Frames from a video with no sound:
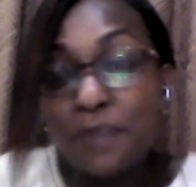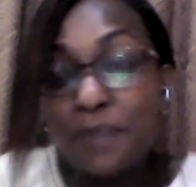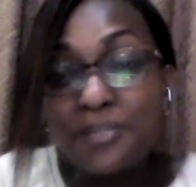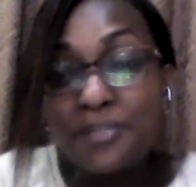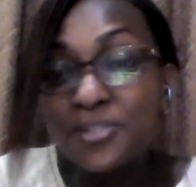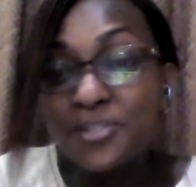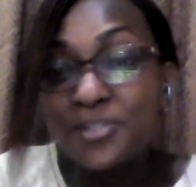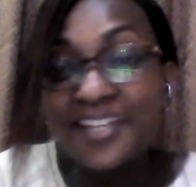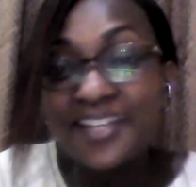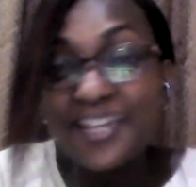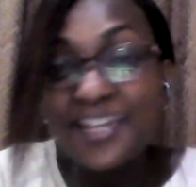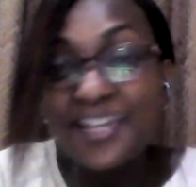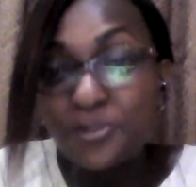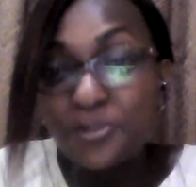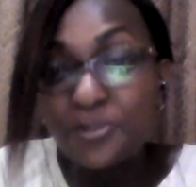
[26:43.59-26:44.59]
Probably it was
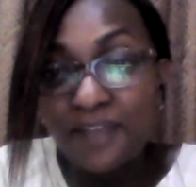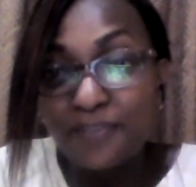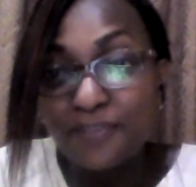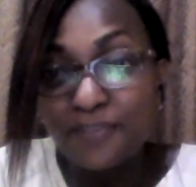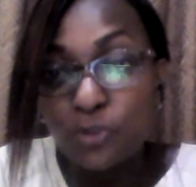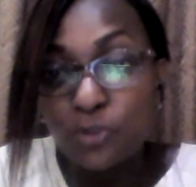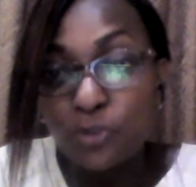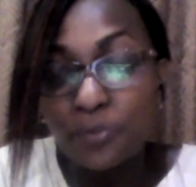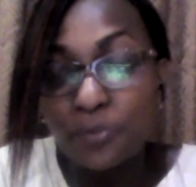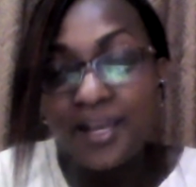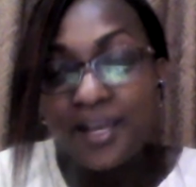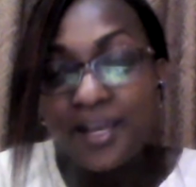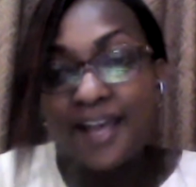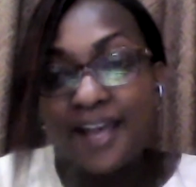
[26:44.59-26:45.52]
an 8 to 5 job,